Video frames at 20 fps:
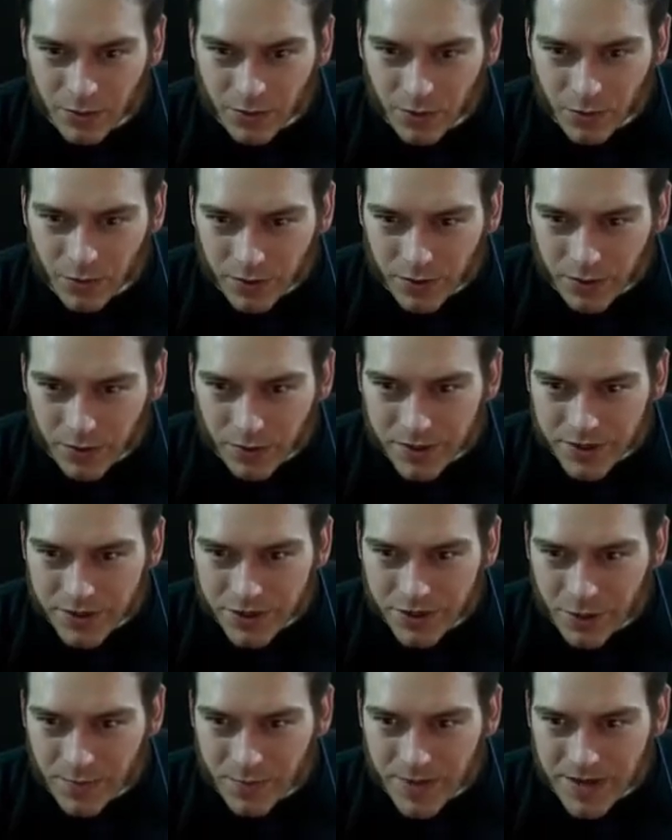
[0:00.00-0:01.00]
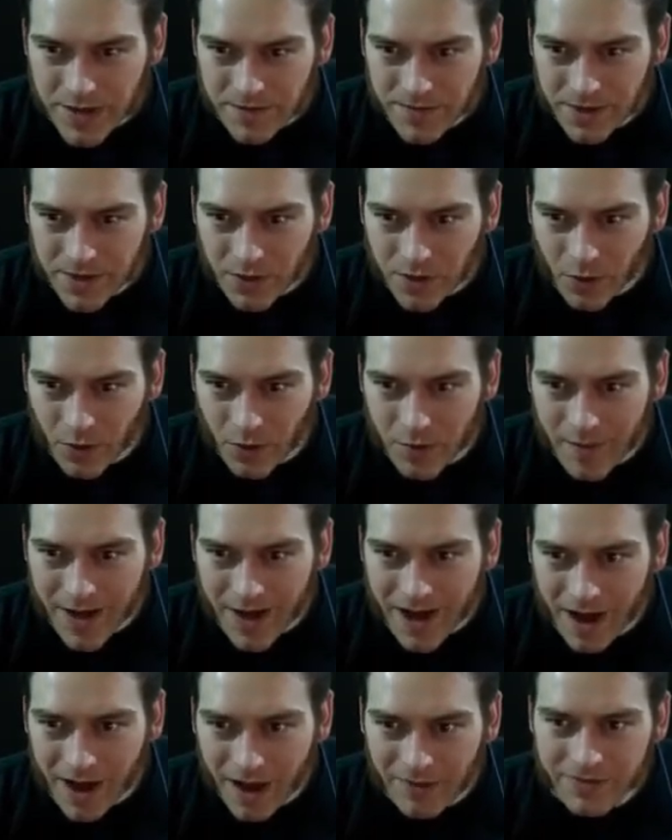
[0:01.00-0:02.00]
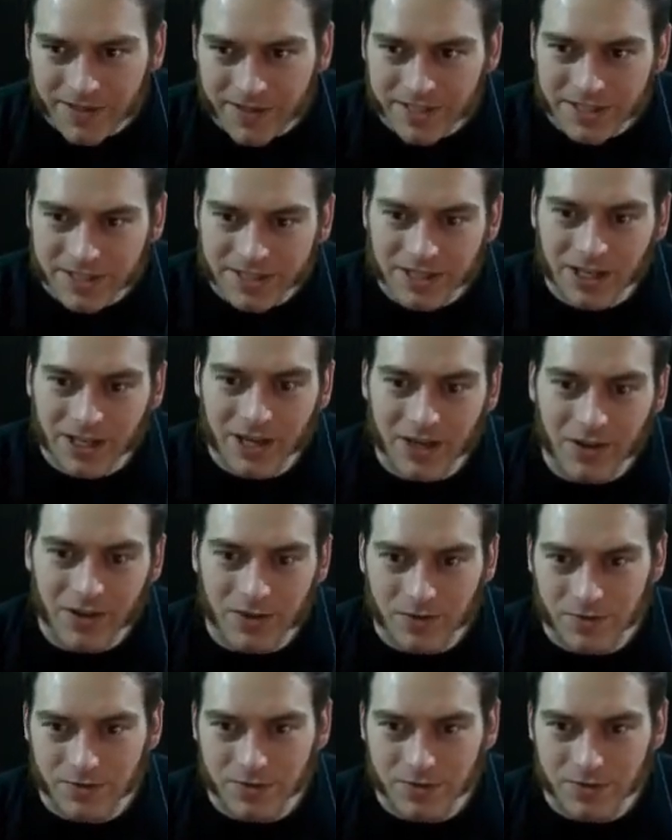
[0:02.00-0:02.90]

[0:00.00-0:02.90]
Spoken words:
New rule, don't disturb me if the door to my office is closed.